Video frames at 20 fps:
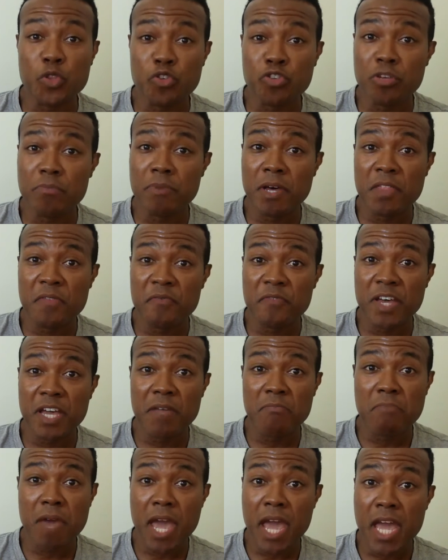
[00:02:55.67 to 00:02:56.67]
through your
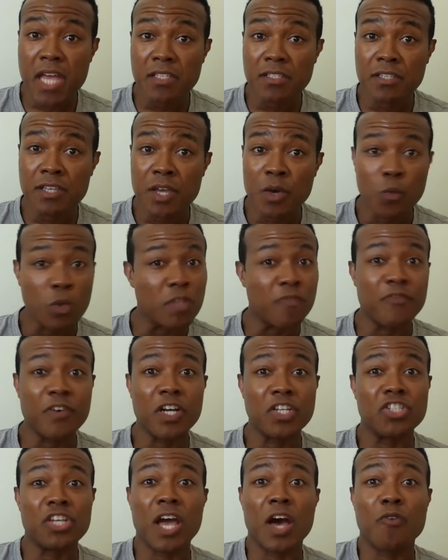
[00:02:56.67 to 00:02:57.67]
motherfucking mask? What the
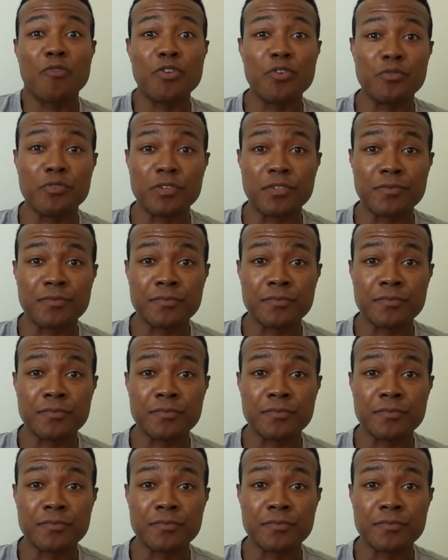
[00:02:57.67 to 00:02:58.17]
fuck is y'all doing?